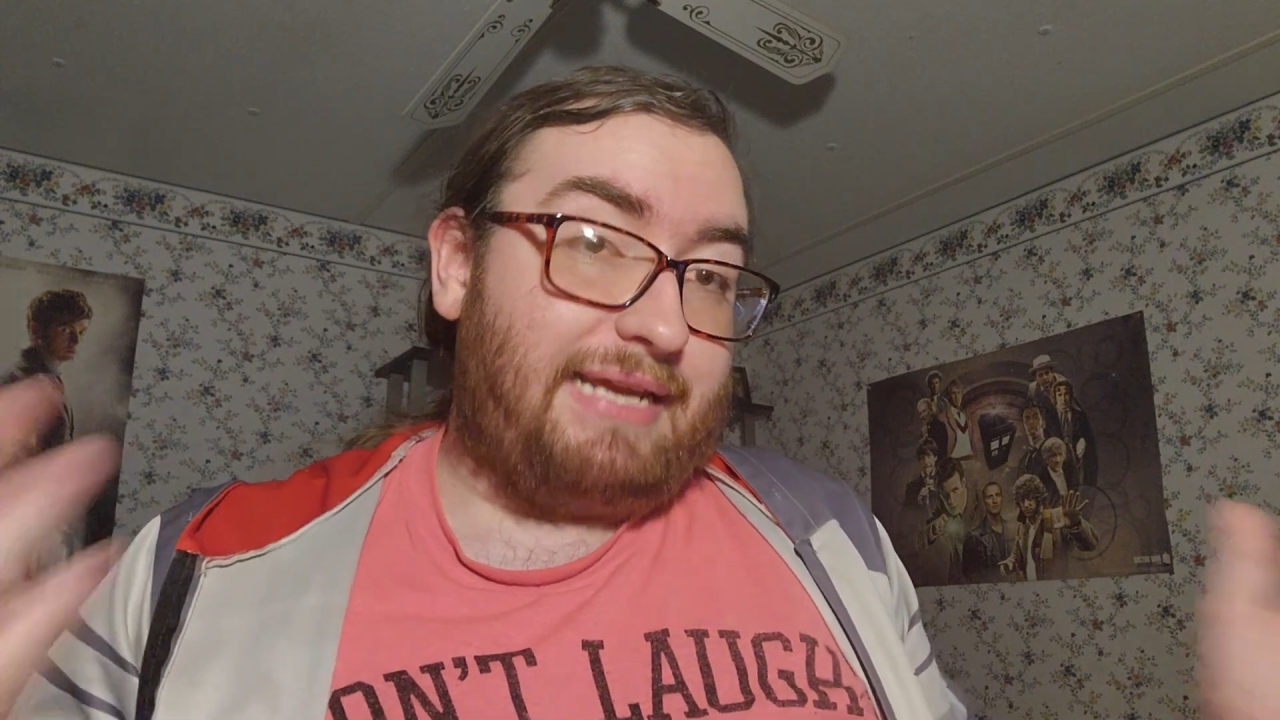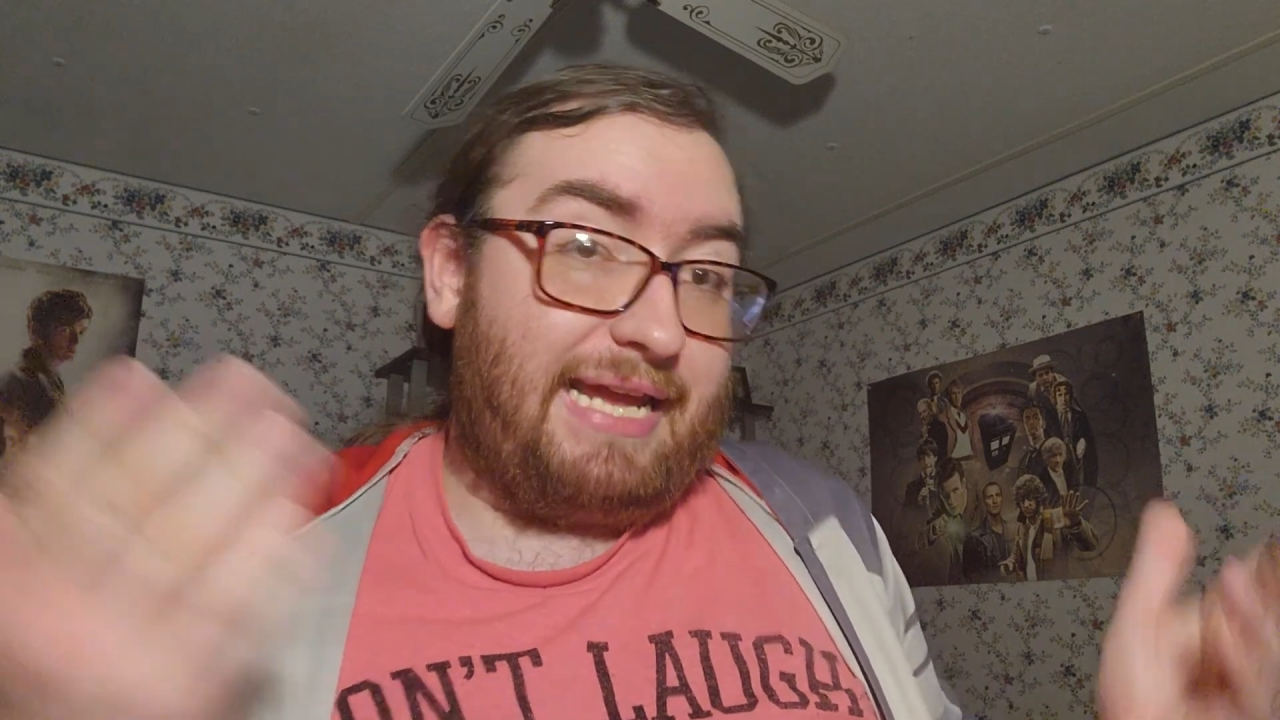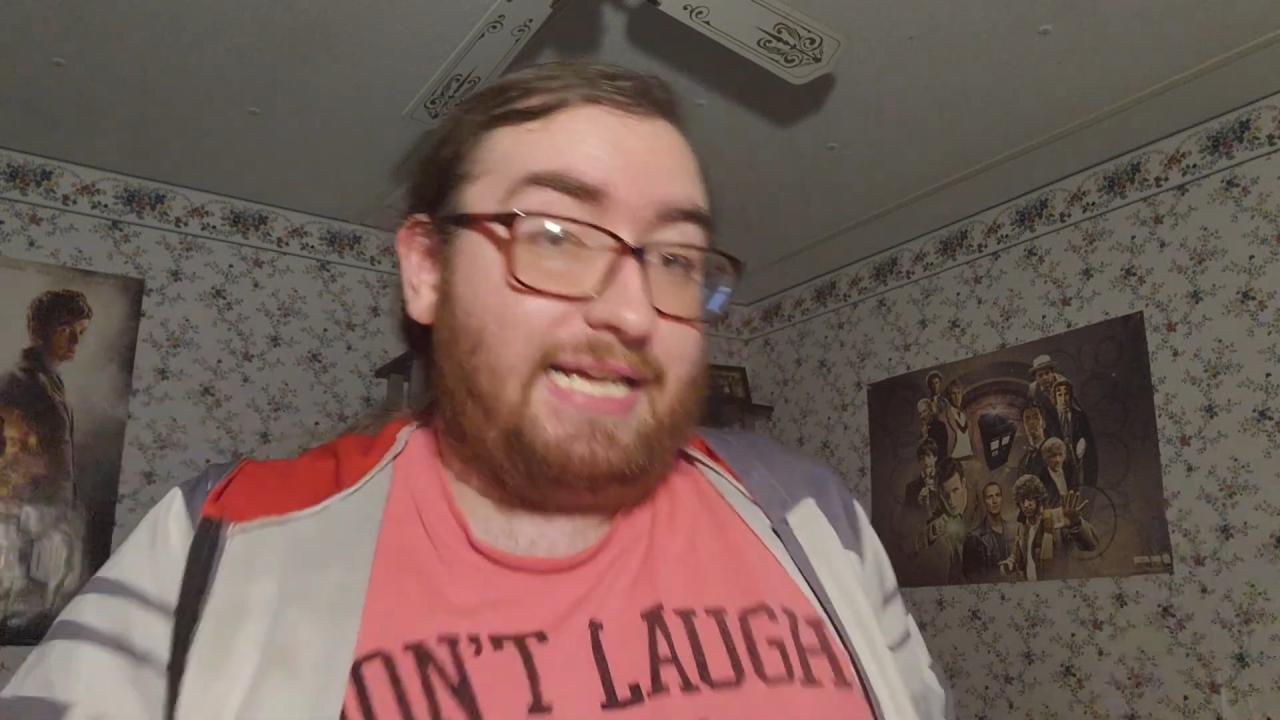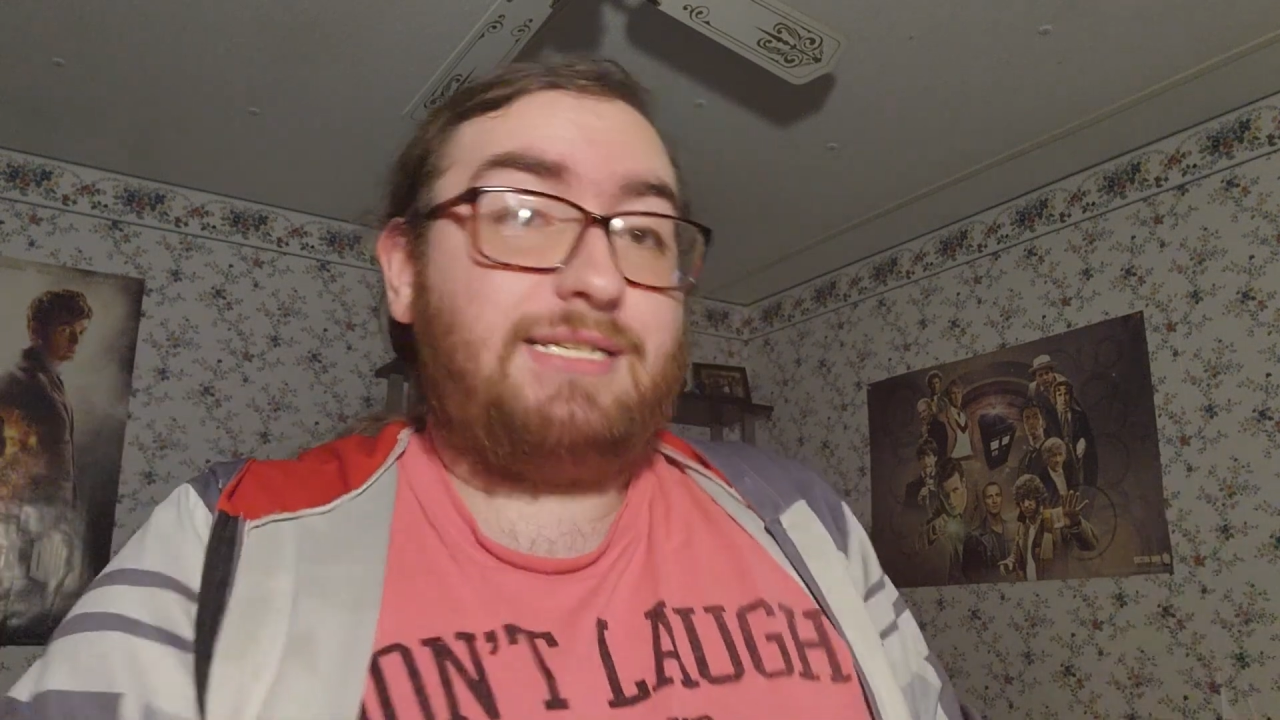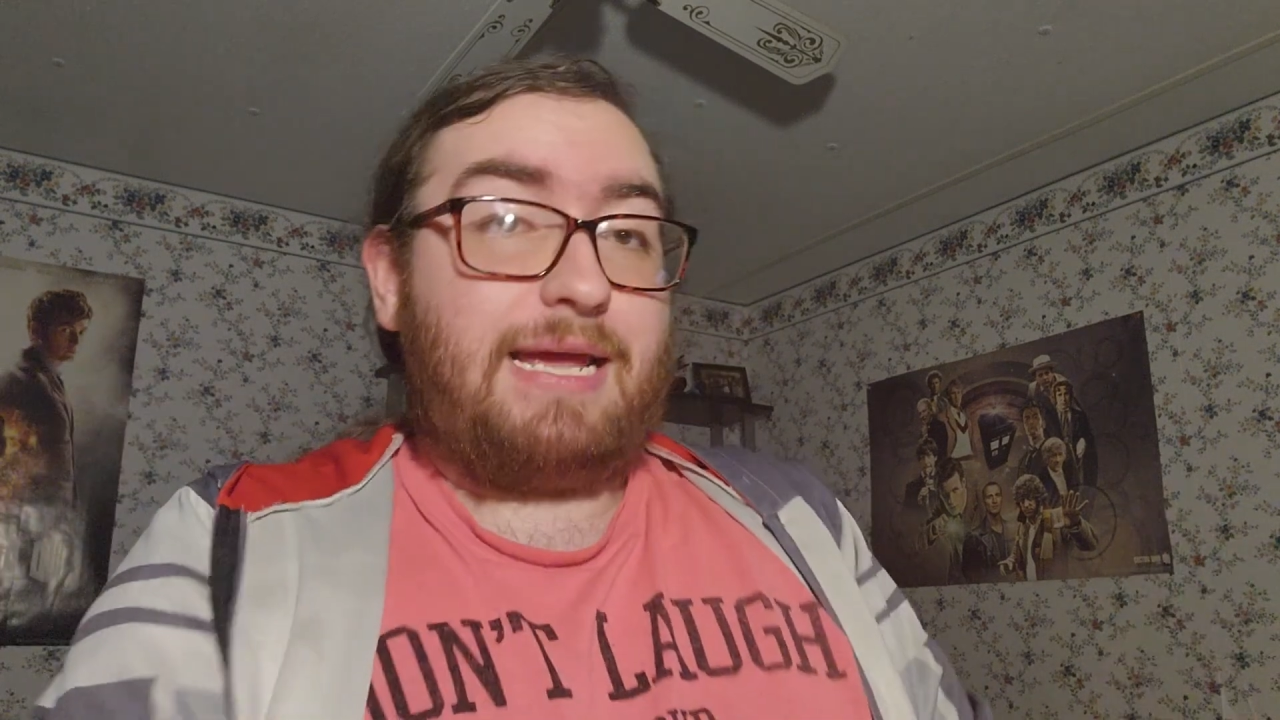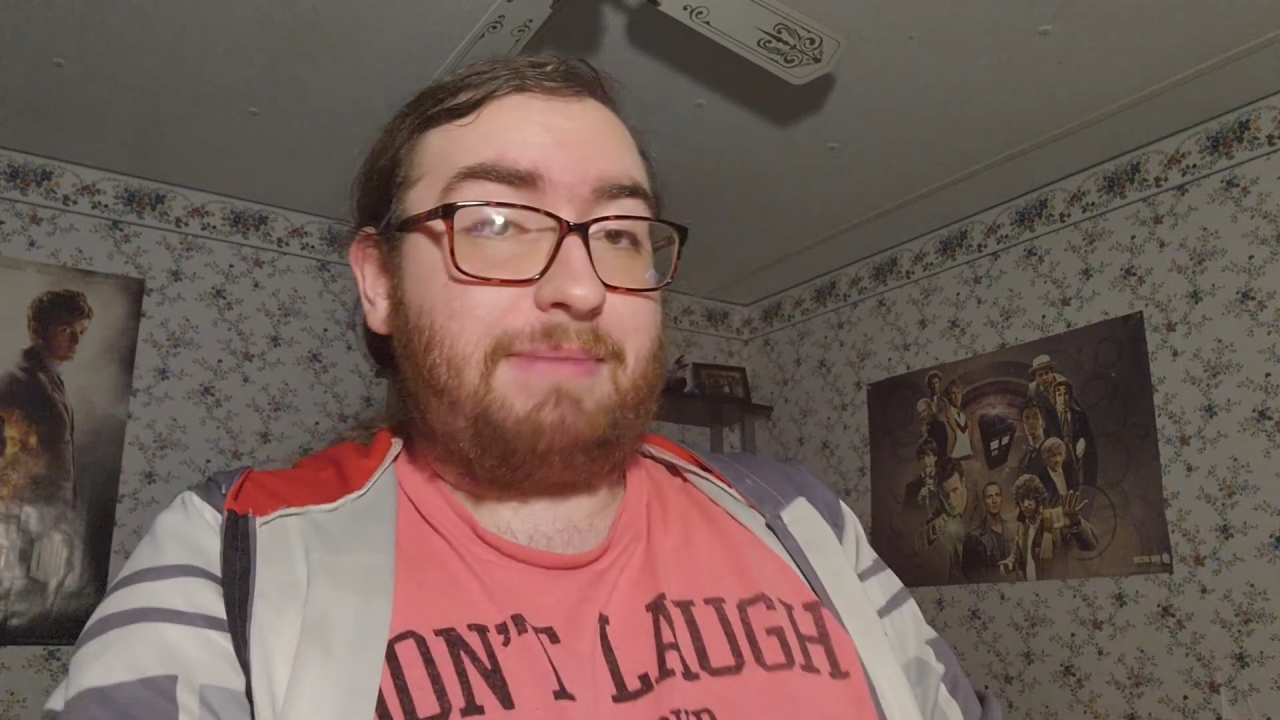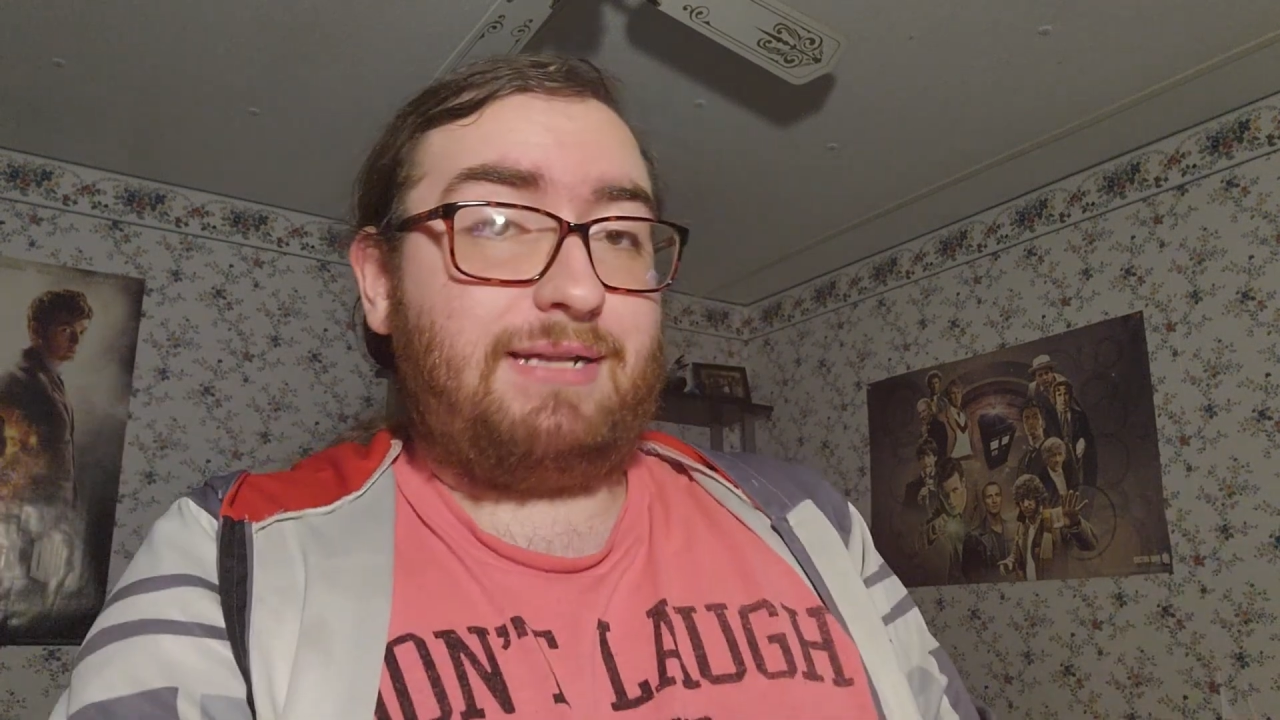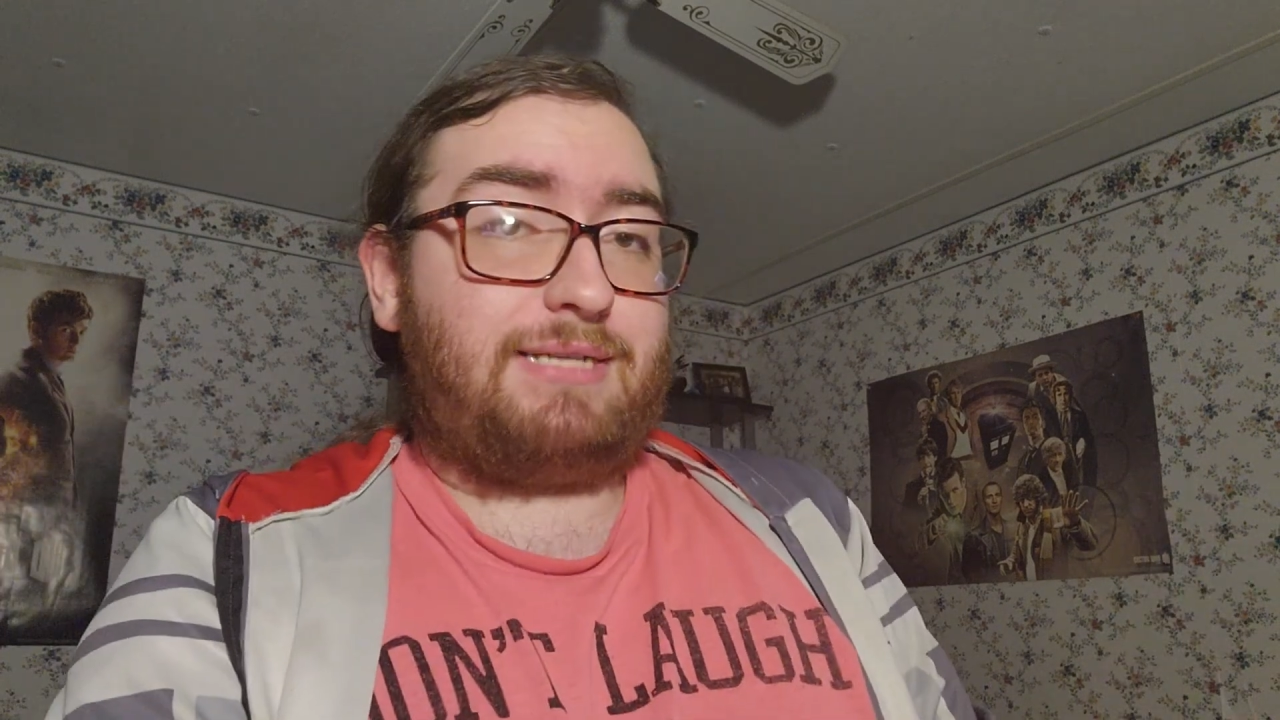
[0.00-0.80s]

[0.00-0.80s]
is a Ben